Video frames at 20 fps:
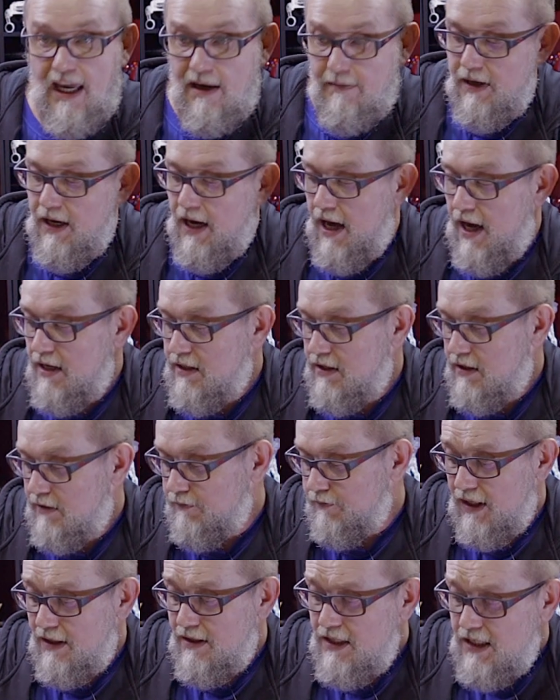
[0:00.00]
ABS,
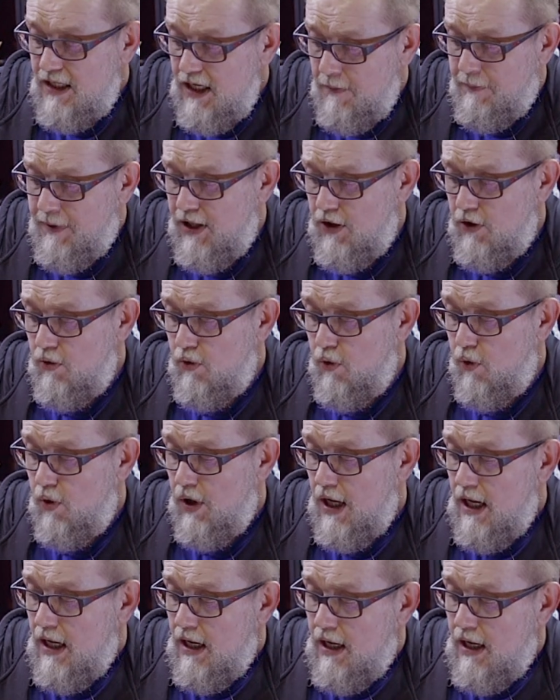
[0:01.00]
TPU,